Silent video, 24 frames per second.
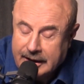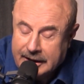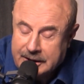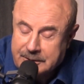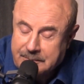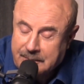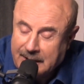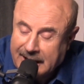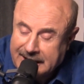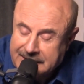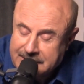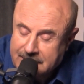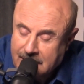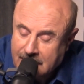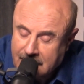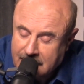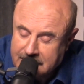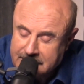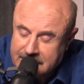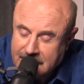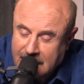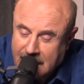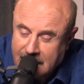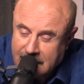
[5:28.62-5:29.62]
It's based on
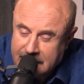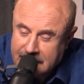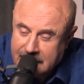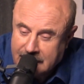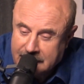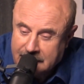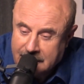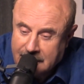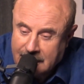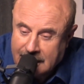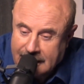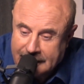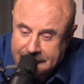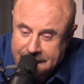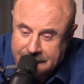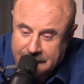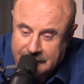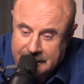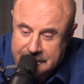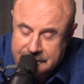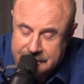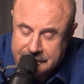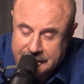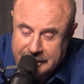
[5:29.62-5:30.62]
a solid underlying
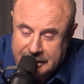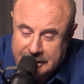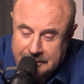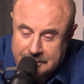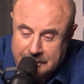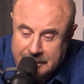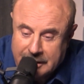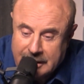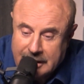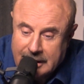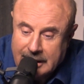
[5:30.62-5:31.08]
friendship